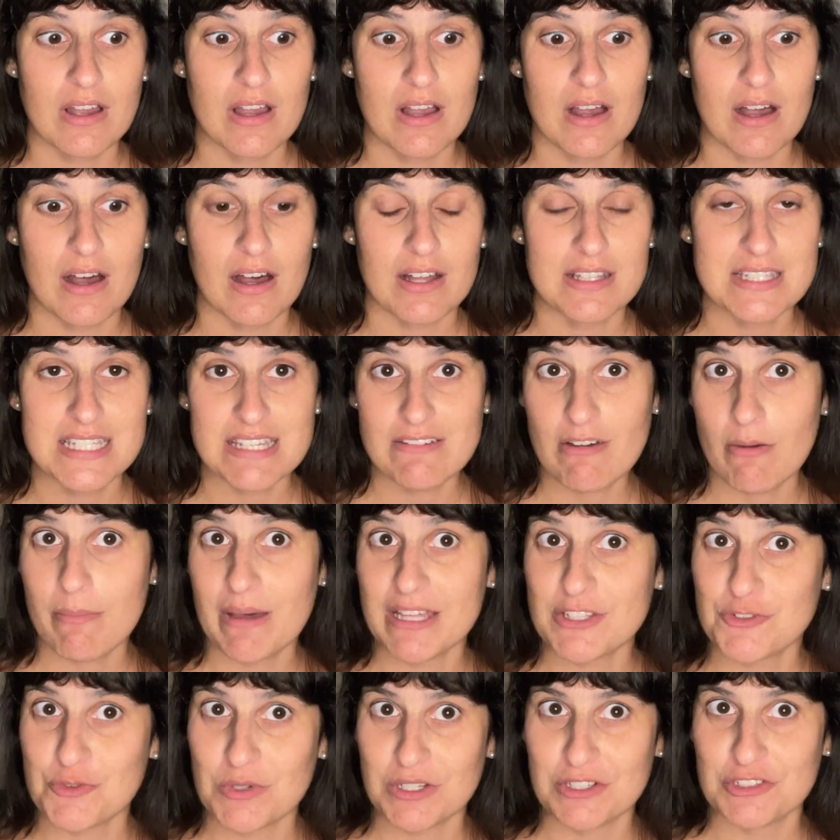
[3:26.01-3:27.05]

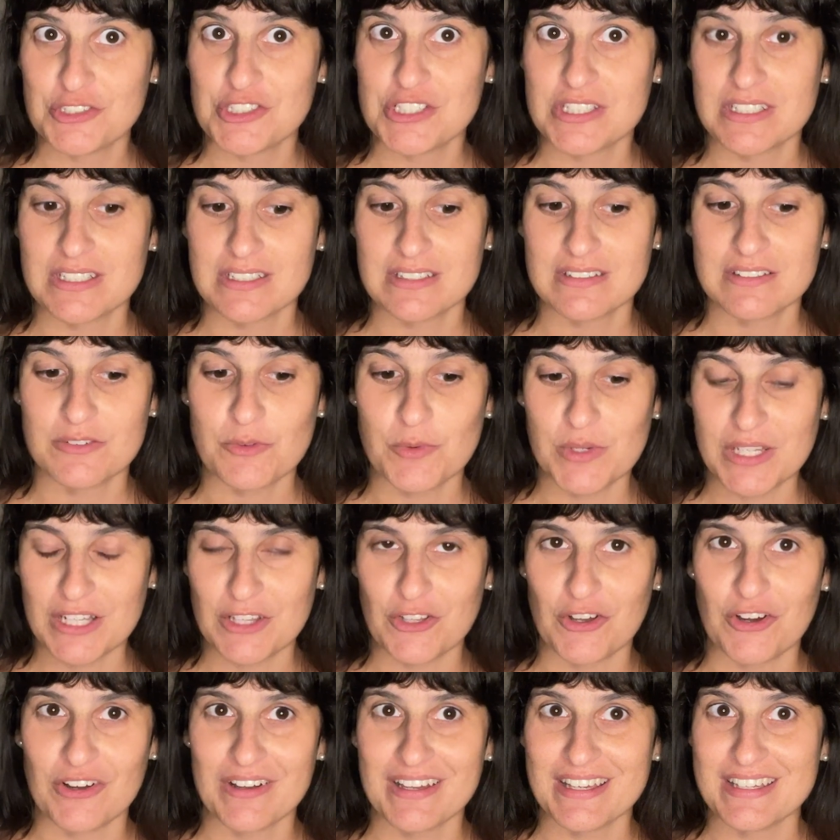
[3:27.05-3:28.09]
Daevabad Trilogy
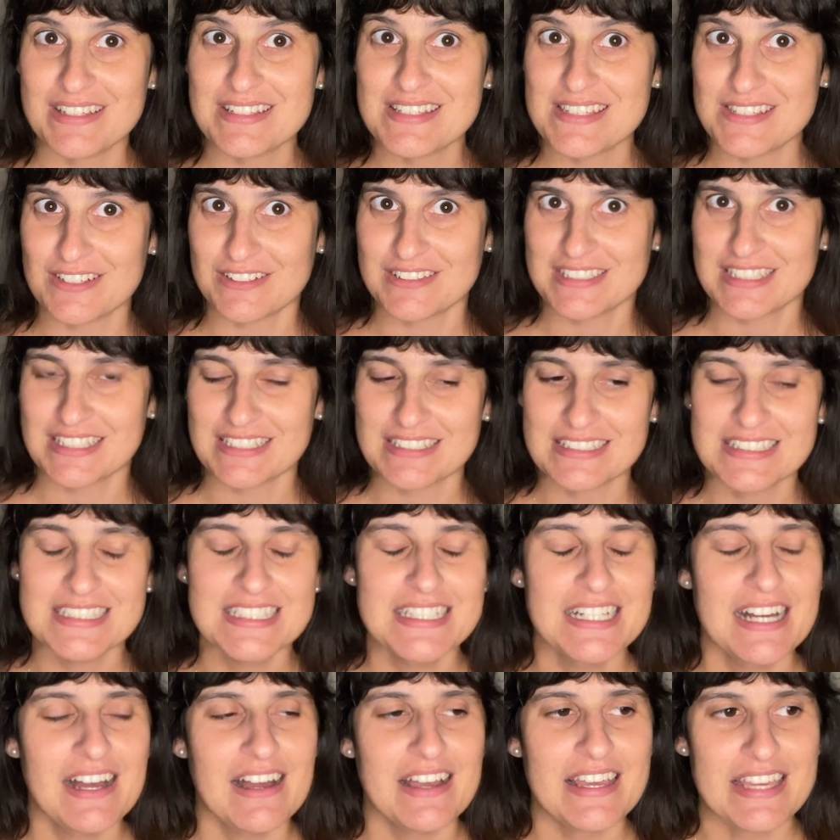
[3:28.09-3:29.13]
read-along is starting
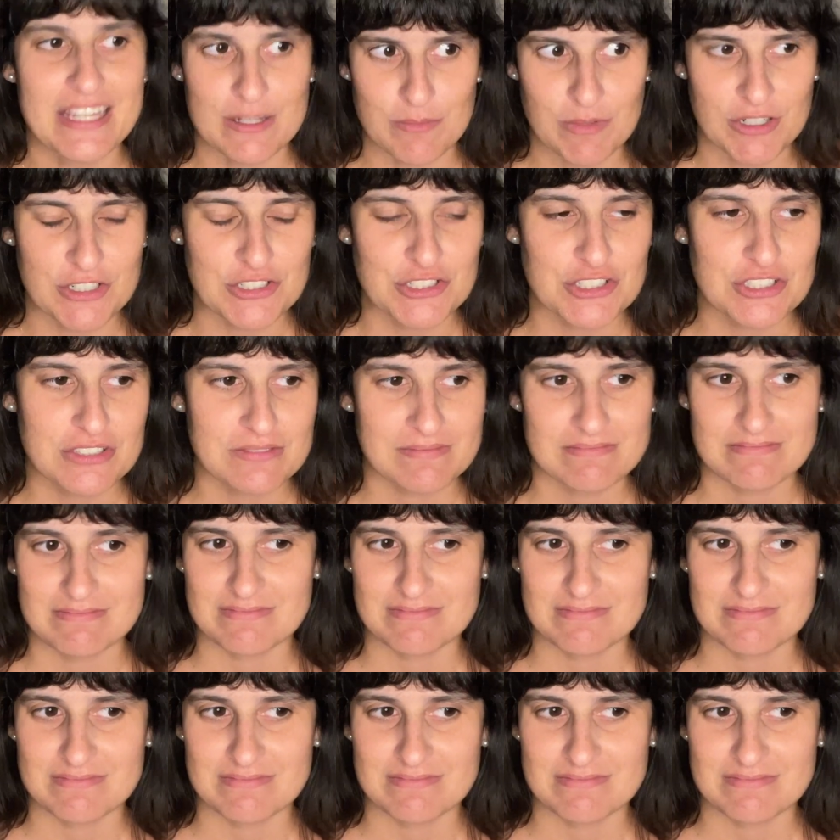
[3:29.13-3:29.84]
in March.